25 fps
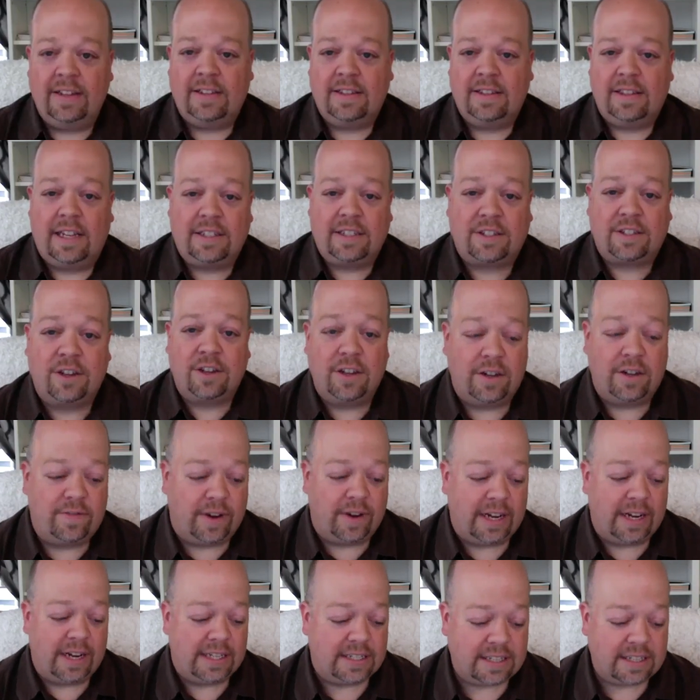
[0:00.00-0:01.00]
that's good
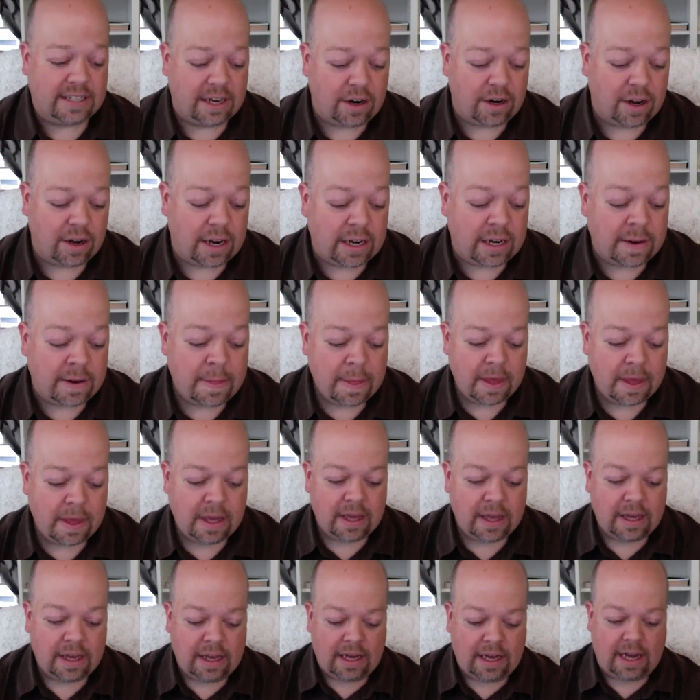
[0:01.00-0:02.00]
advice. You know, and
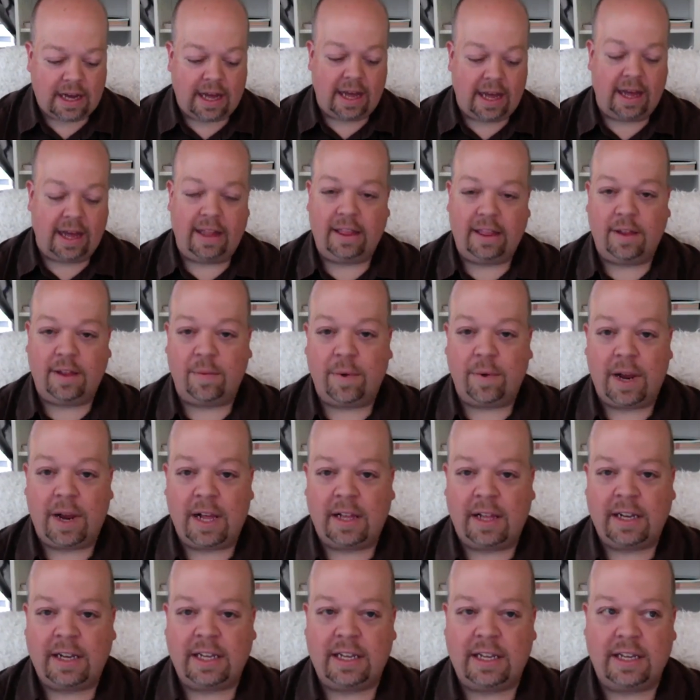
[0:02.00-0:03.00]
the
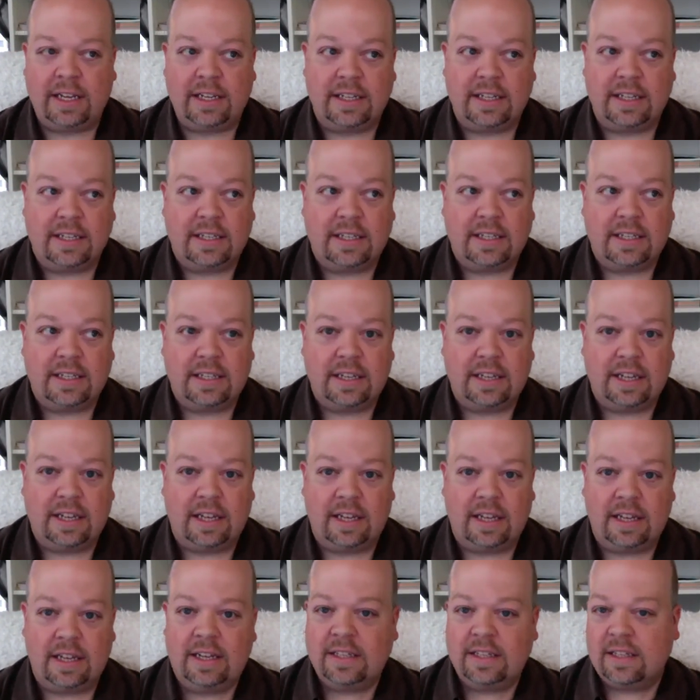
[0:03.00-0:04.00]
reality is,
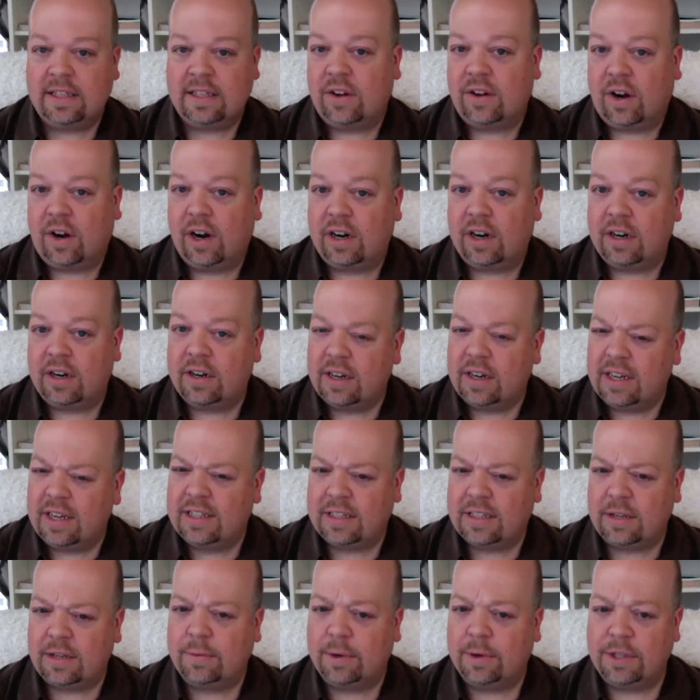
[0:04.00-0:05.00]
it is a little harder. It is
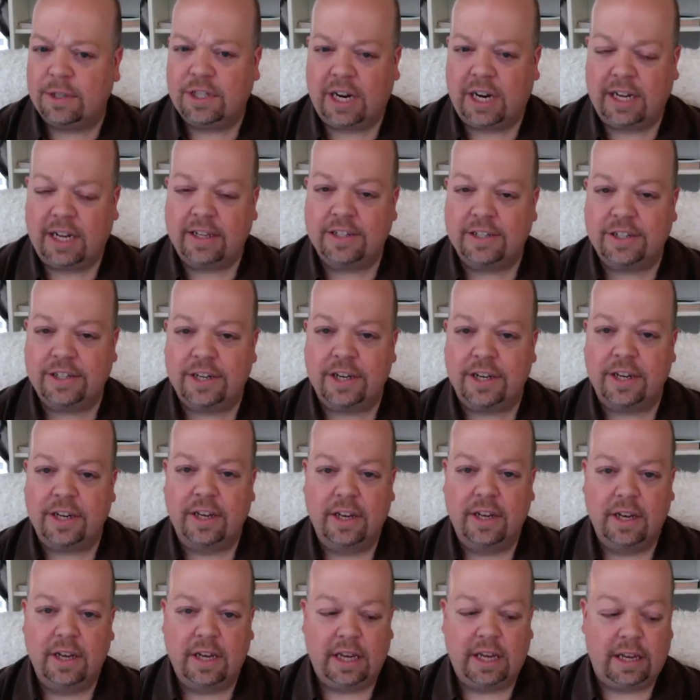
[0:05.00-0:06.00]
a little more challenging,
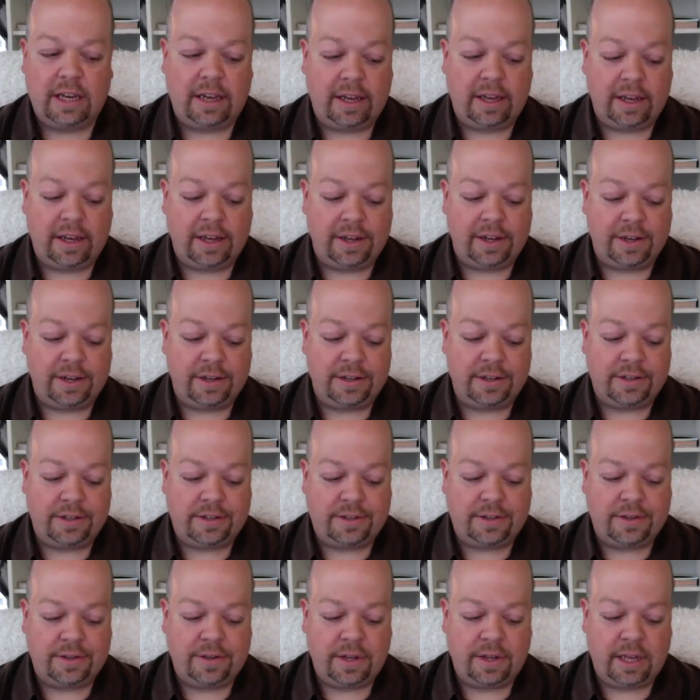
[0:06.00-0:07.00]
and
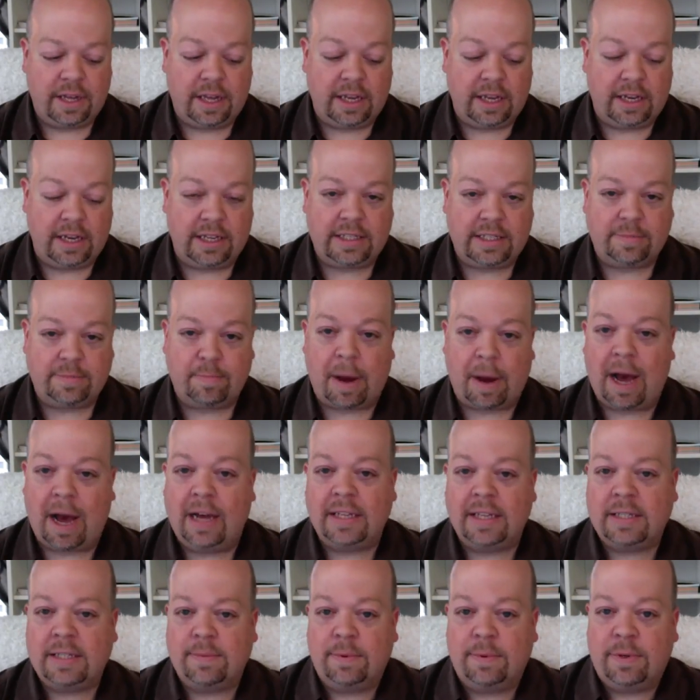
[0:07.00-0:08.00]
it's
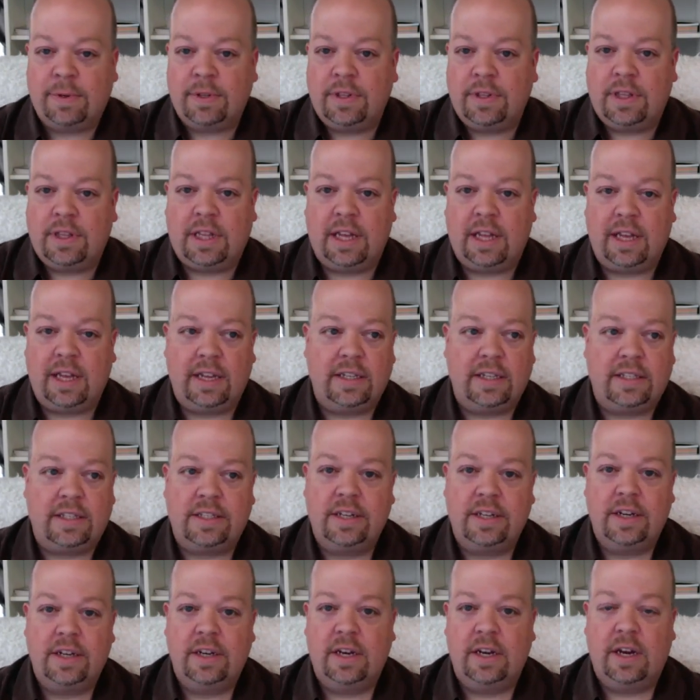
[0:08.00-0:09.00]
possible that
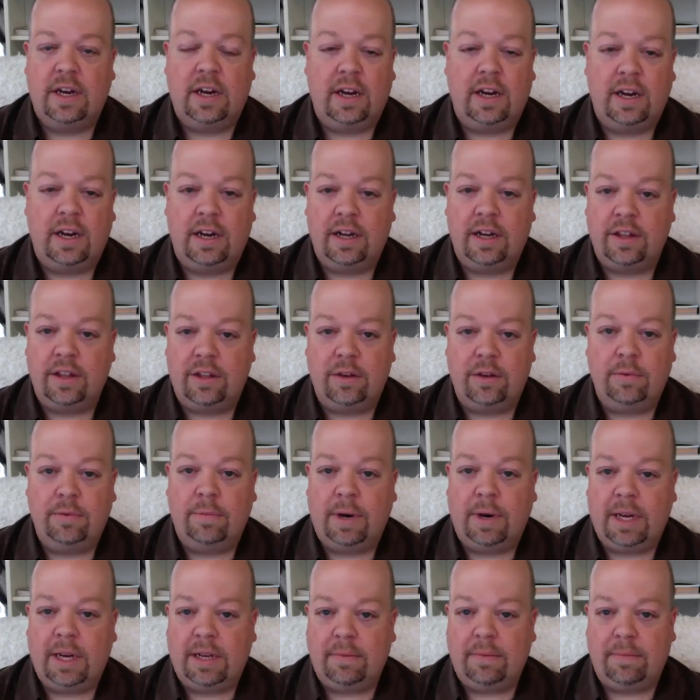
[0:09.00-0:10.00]
you
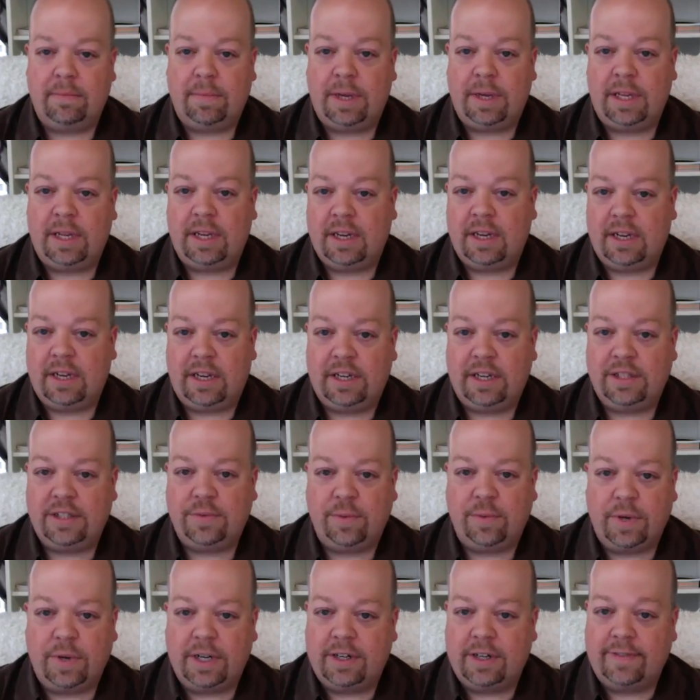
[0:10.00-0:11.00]
might be in a niche
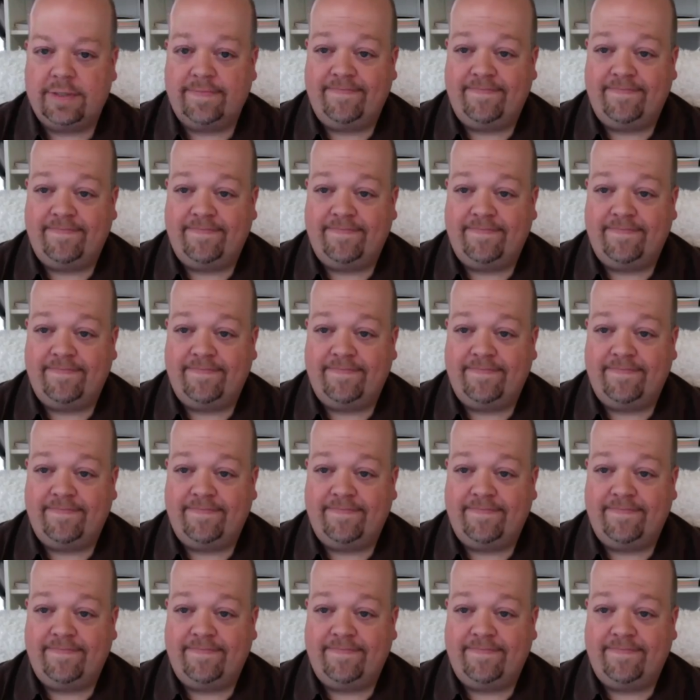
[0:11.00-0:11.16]
where